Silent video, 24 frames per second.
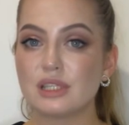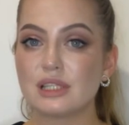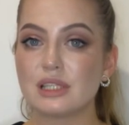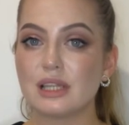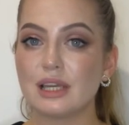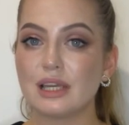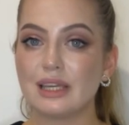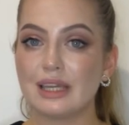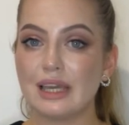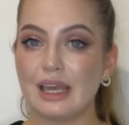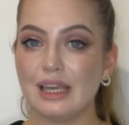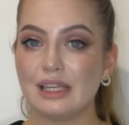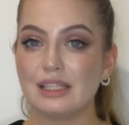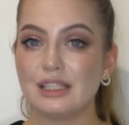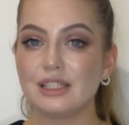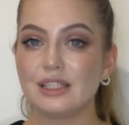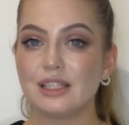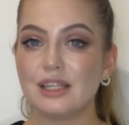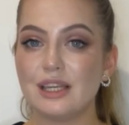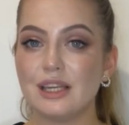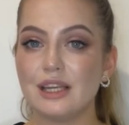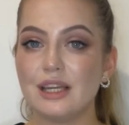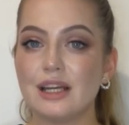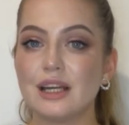is
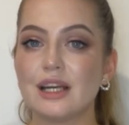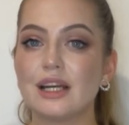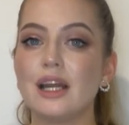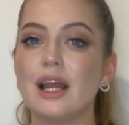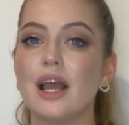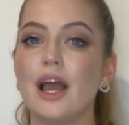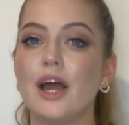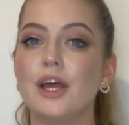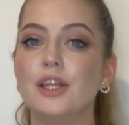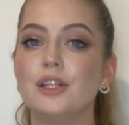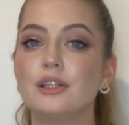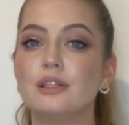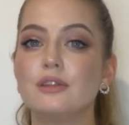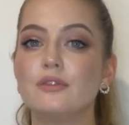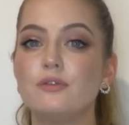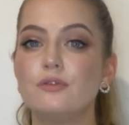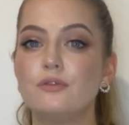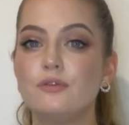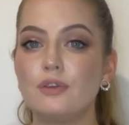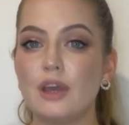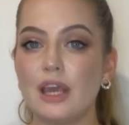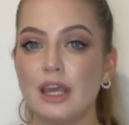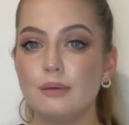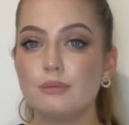located here, and
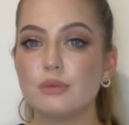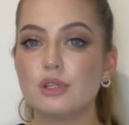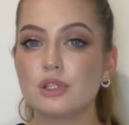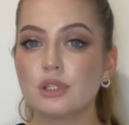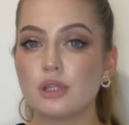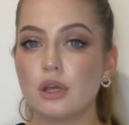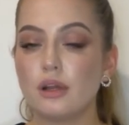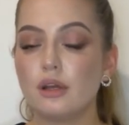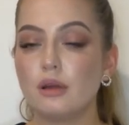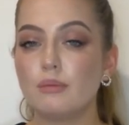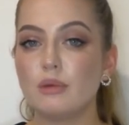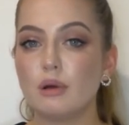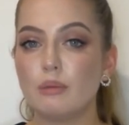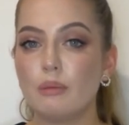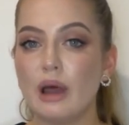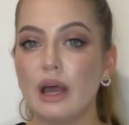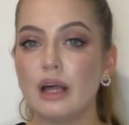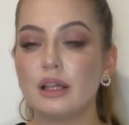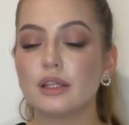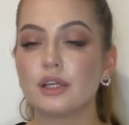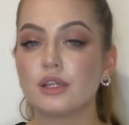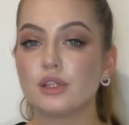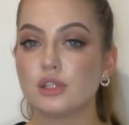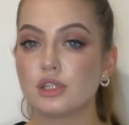famous
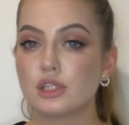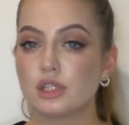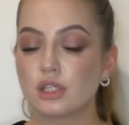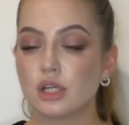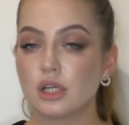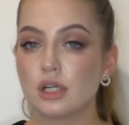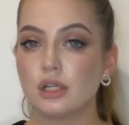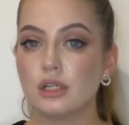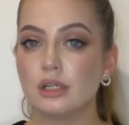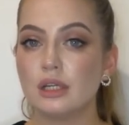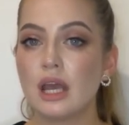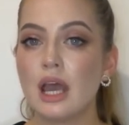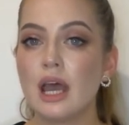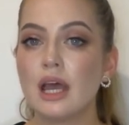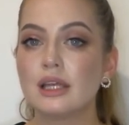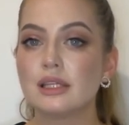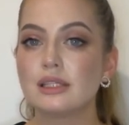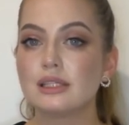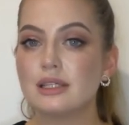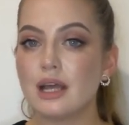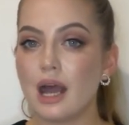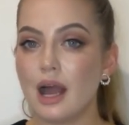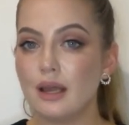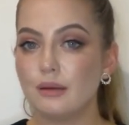automobile concern
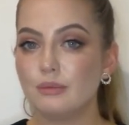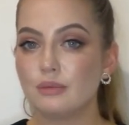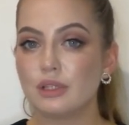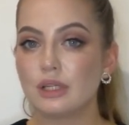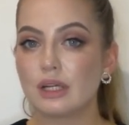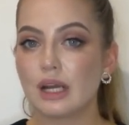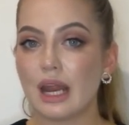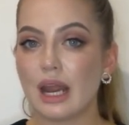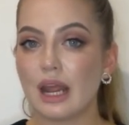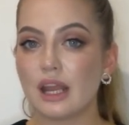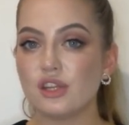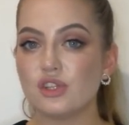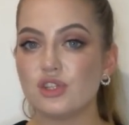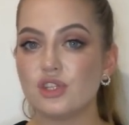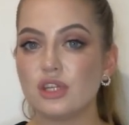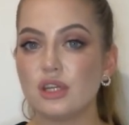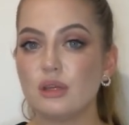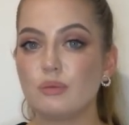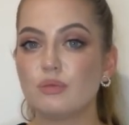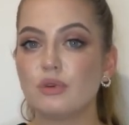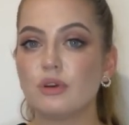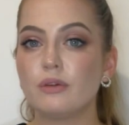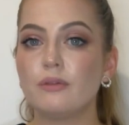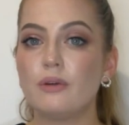Daimler
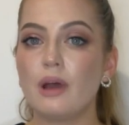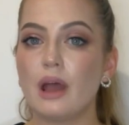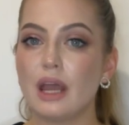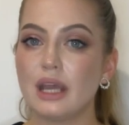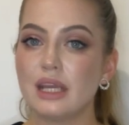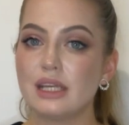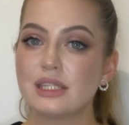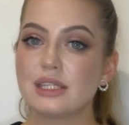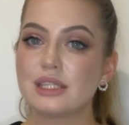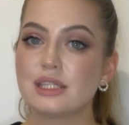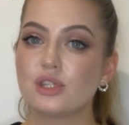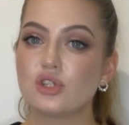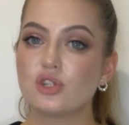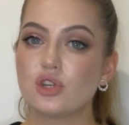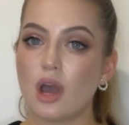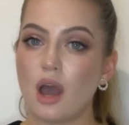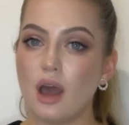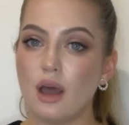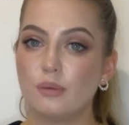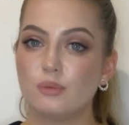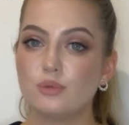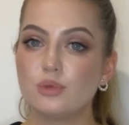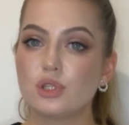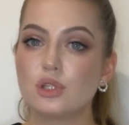AG provides
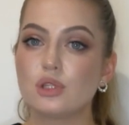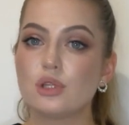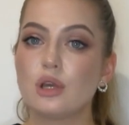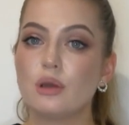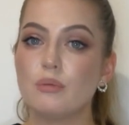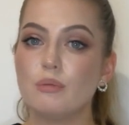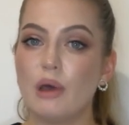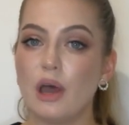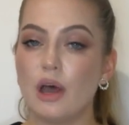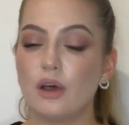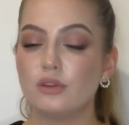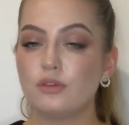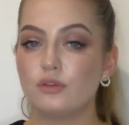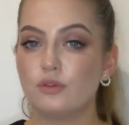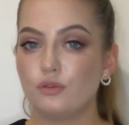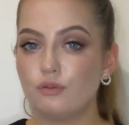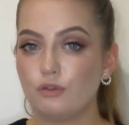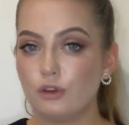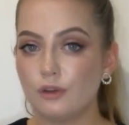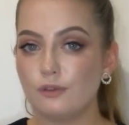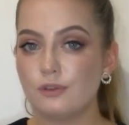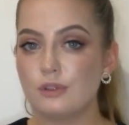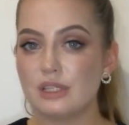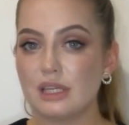jobs to
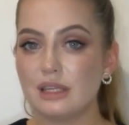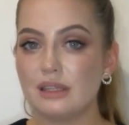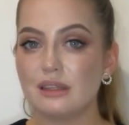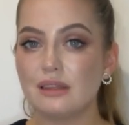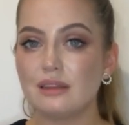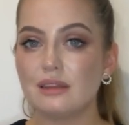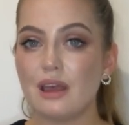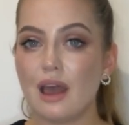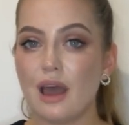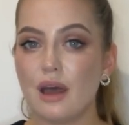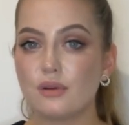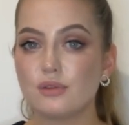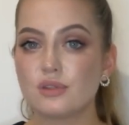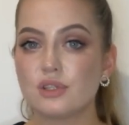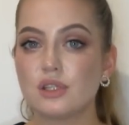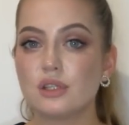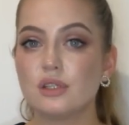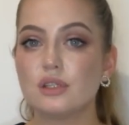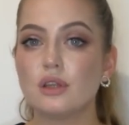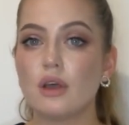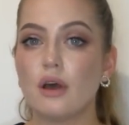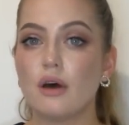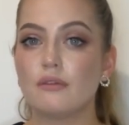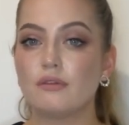about
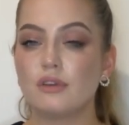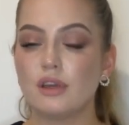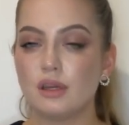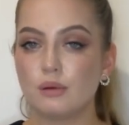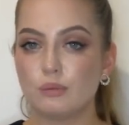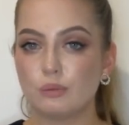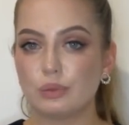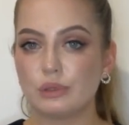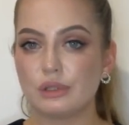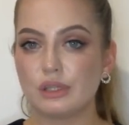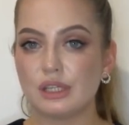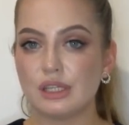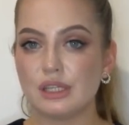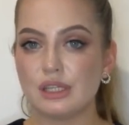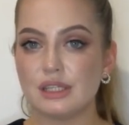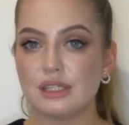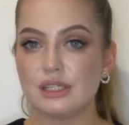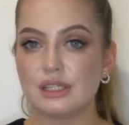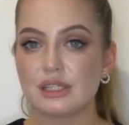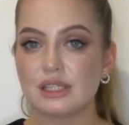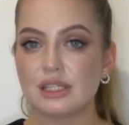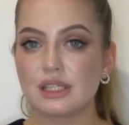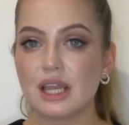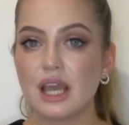15,000 of
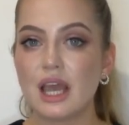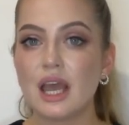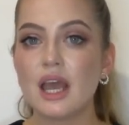employees.